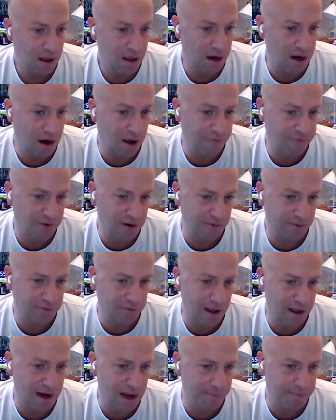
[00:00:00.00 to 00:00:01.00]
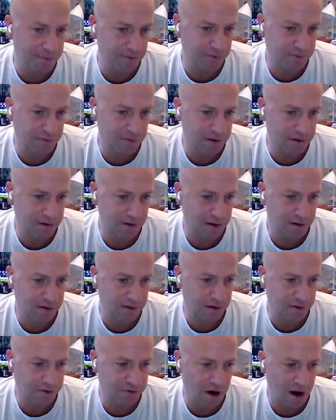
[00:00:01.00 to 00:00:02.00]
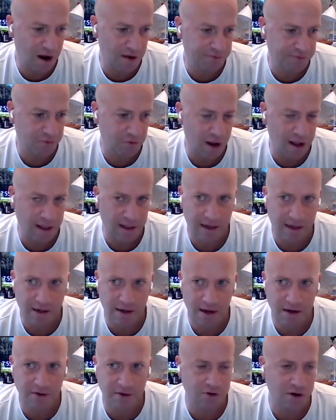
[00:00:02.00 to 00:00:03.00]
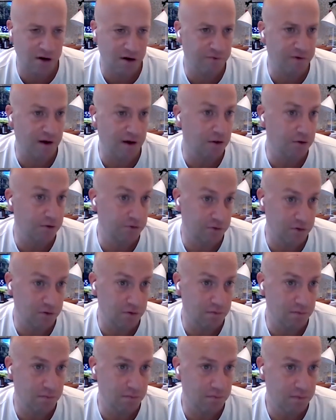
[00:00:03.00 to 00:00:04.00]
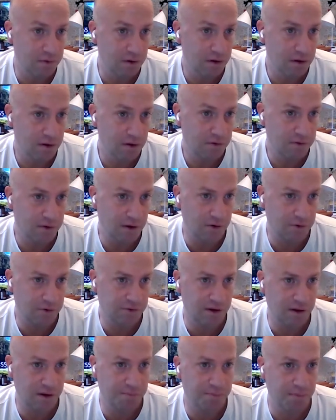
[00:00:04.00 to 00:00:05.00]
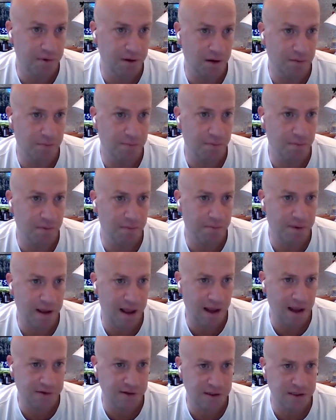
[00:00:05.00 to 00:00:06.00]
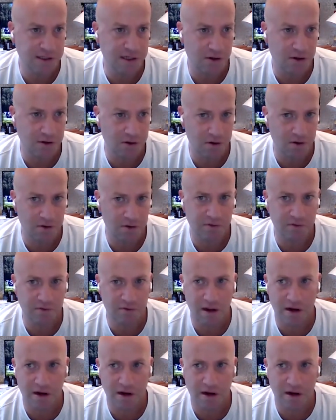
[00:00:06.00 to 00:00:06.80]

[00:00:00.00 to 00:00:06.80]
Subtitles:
And oftentimes when that happens, it drives regulated industry to follow suit. Then you'll see, banks and telcos and